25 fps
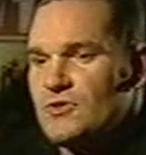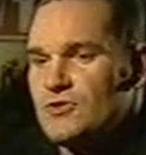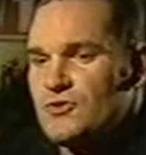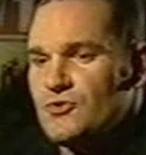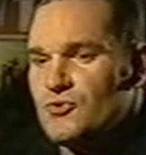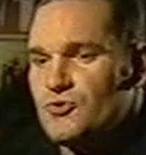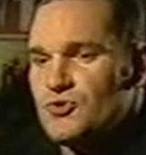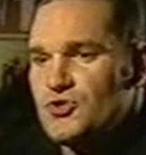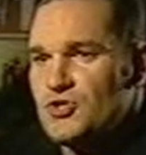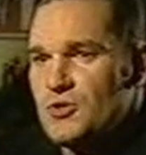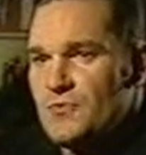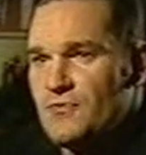The
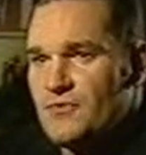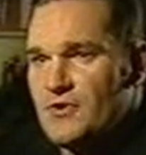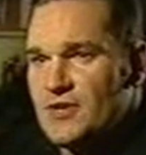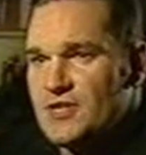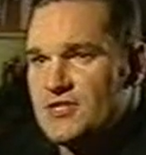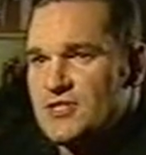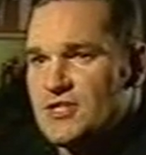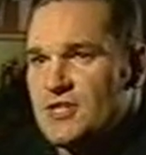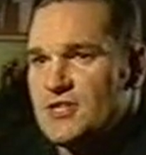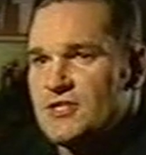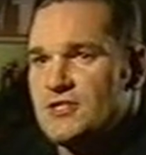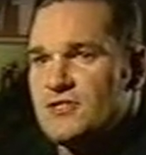door
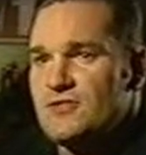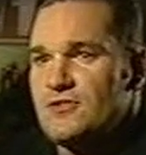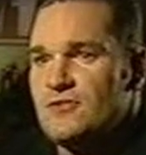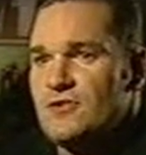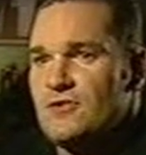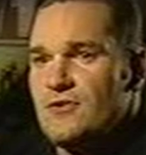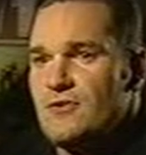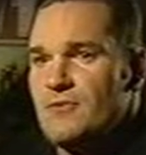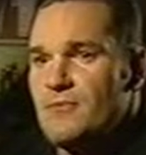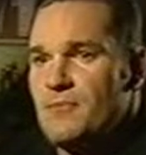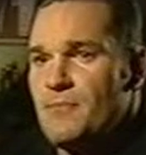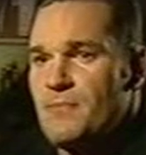supervisor has
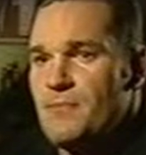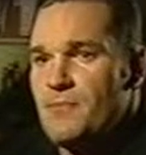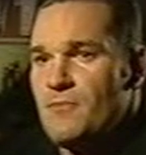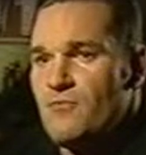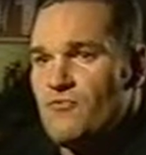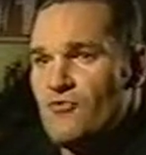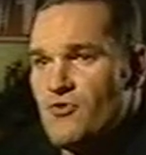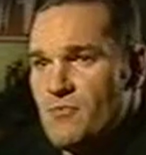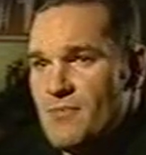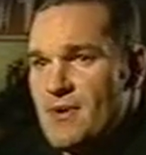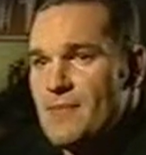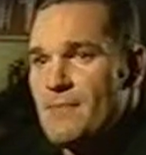to
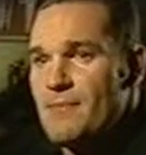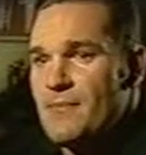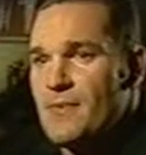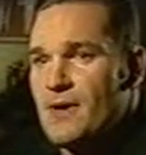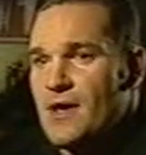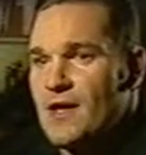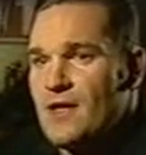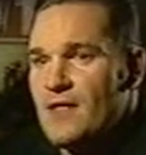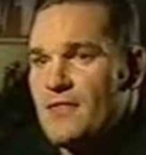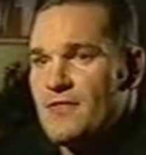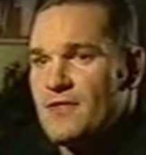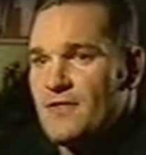remember